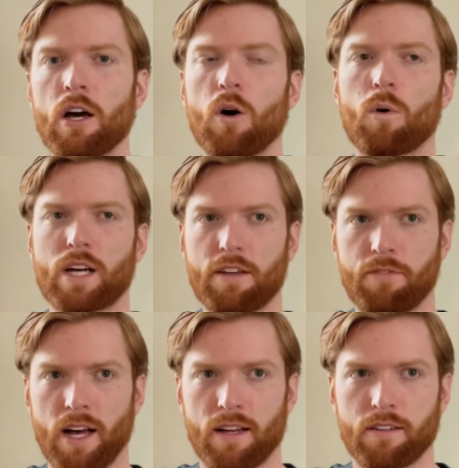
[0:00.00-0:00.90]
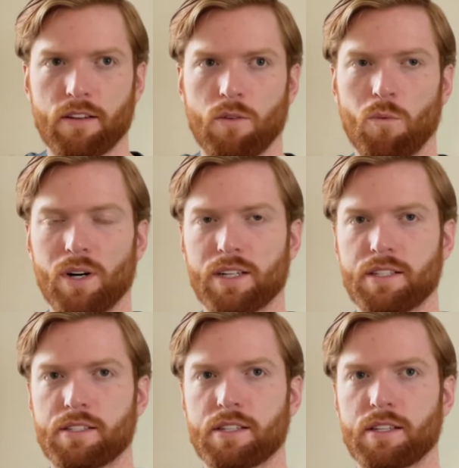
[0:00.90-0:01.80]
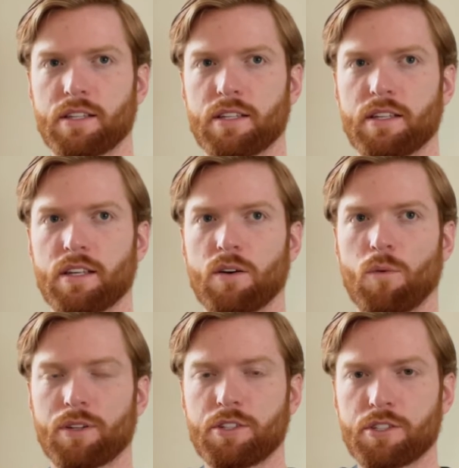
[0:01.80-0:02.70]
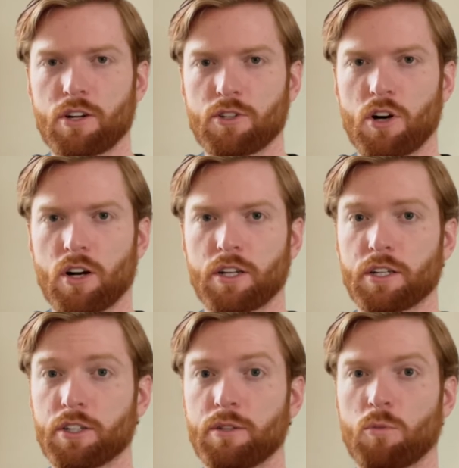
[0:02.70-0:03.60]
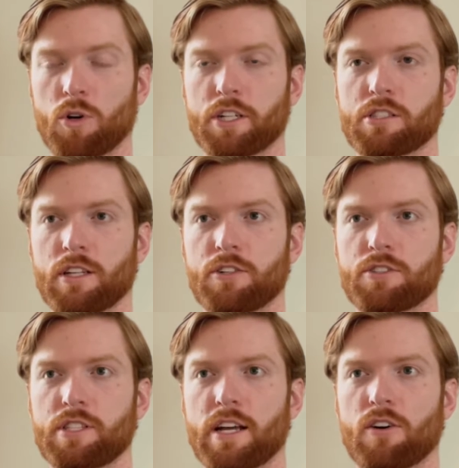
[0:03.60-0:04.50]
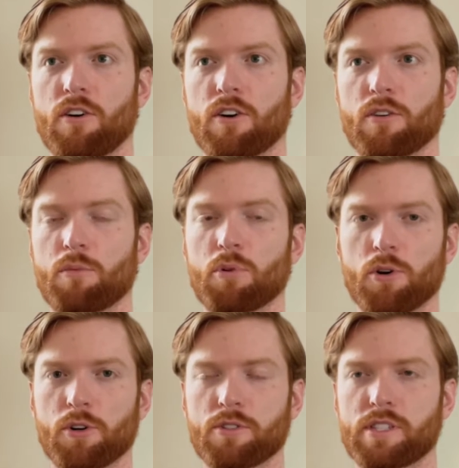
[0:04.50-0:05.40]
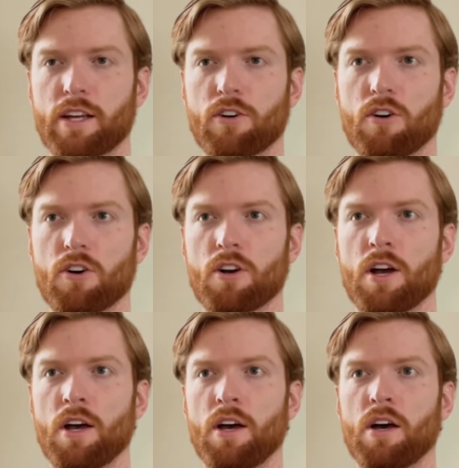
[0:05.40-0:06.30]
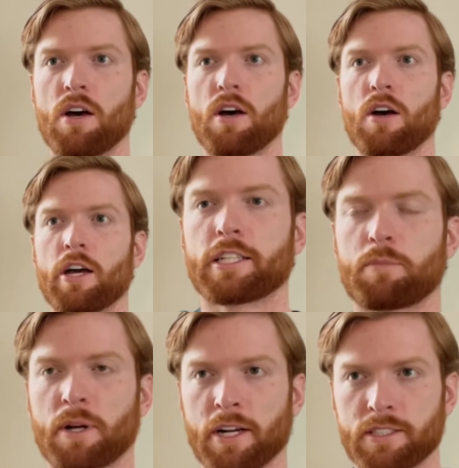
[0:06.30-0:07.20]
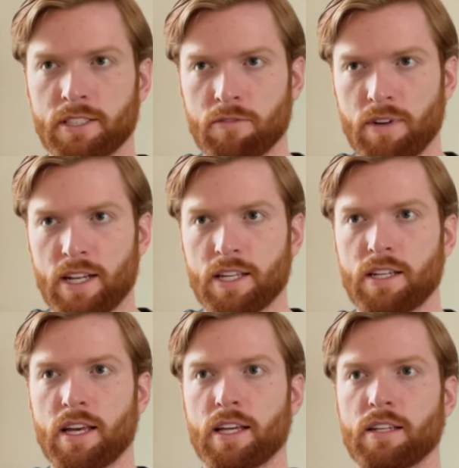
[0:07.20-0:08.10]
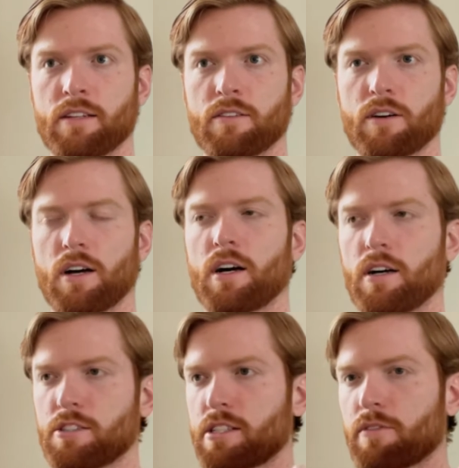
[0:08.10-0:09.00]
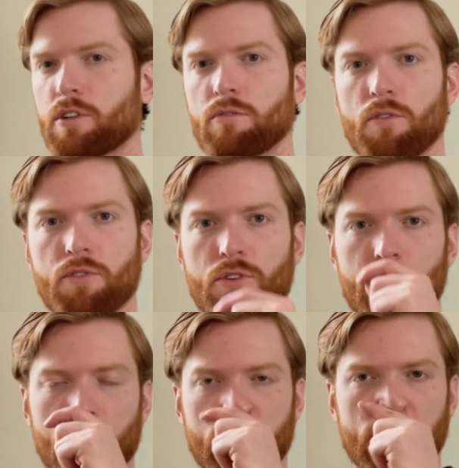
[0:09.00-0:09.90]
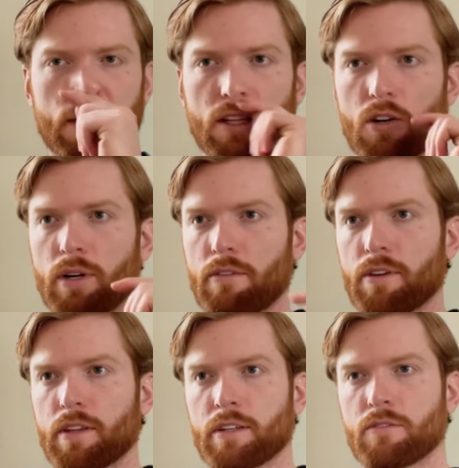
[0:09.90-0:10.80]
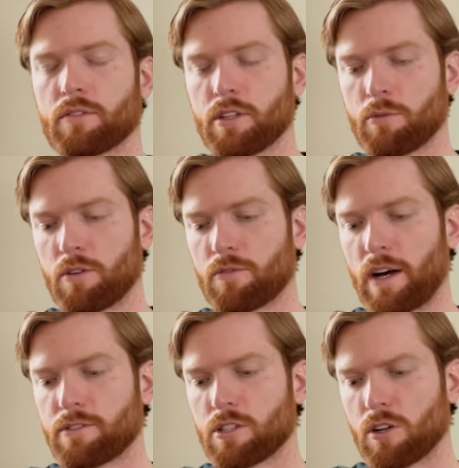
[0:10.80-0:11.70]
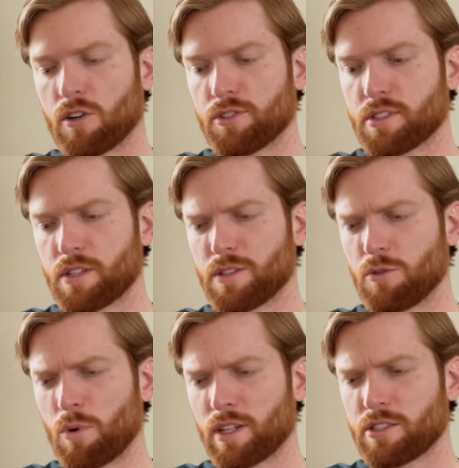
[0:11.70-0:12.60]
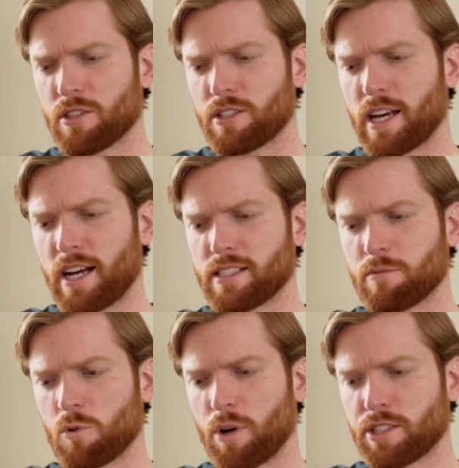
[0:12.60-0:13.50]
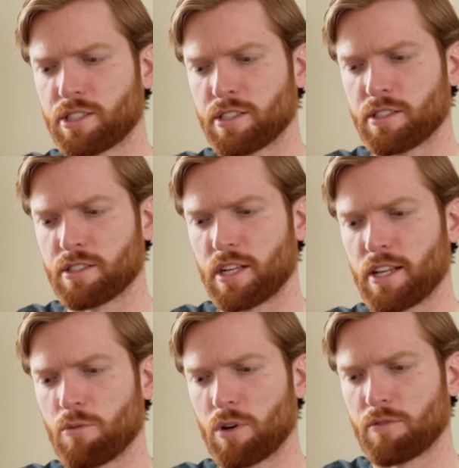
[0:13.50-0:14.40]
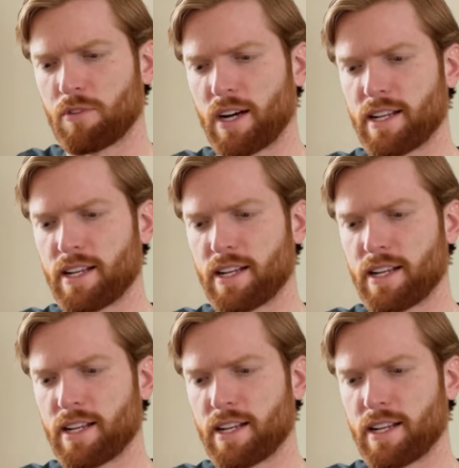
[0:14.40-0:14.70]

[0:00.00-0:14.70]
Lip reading: What I found was once you start talking to good mortgage lenders that are brokers that are experienced and vetted and just have good reviews on Zillow and everything, you want 5 stars, you want to start to ask them questions, and you want to find